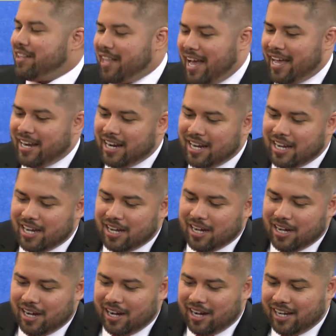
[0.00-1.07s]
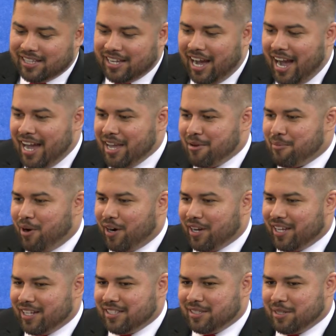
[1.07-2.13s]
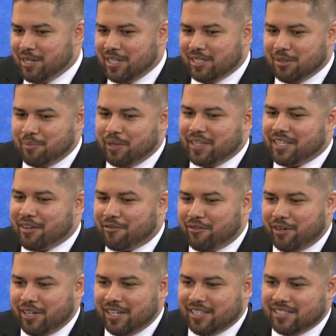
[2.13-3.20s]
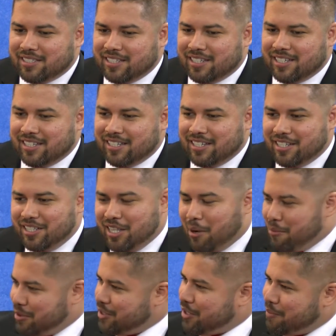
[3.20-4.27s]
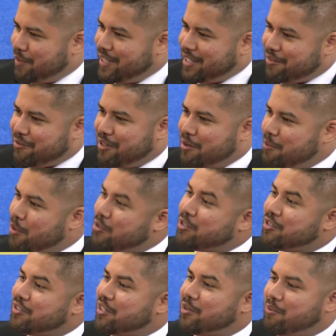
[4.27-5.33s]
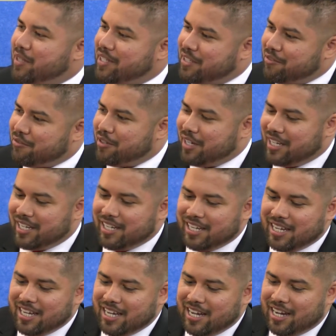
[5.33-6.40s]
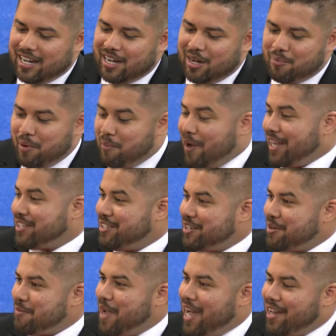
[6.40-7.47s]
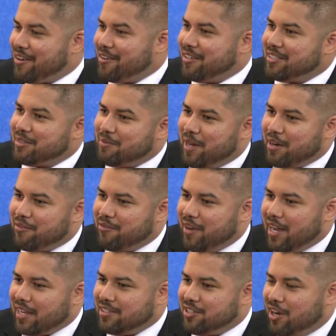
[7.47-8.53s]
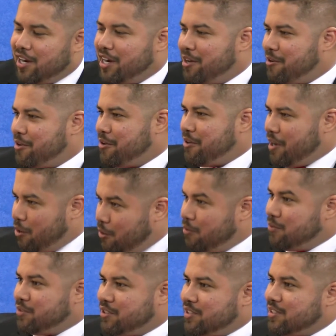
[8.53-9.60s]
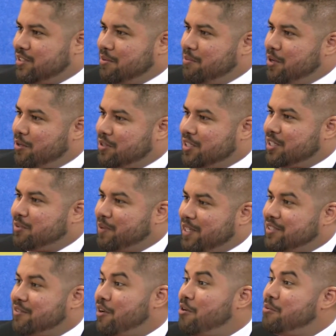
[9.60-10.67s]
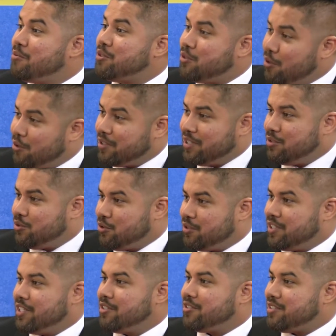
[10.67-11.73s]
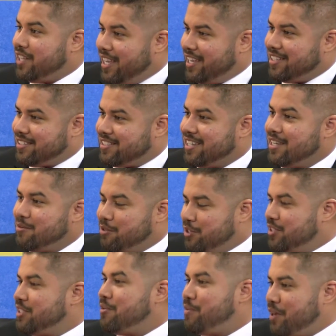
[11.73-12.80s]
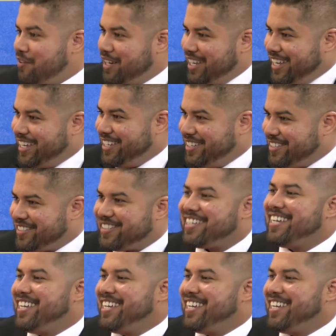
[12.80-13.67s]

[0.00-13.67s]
that. In the high-end market, it's a bit different. It's numbers are a bit different, emotions are a bit differently. But back to your matter, as a matter of fact, John Aaroe holds the most expensive home sold in Trilldale Estates, which is in Beverly Hills,